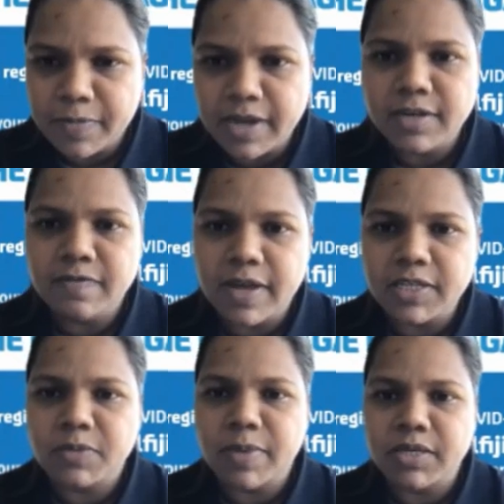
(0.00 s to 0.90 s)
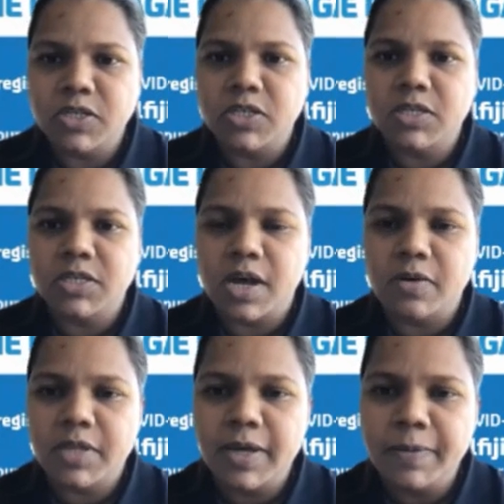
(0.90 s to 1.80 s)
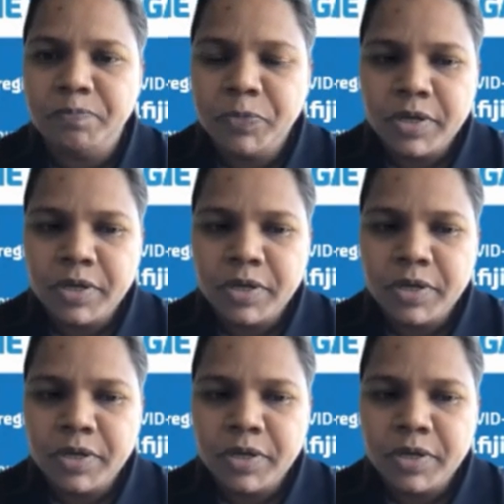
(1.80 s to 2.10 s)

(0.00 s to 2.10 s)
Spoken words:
anti-vax messages out there,